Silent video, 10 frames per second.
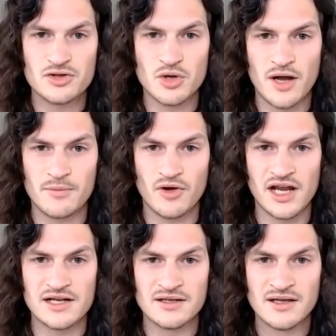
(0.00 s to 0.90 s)

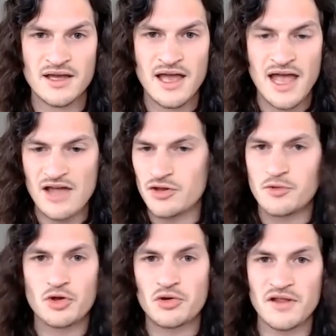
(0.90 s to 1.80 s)
Upgrade. And they're
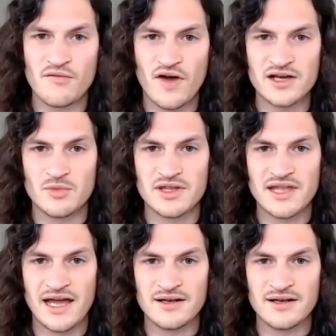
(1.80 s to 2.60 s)
totally fine with that.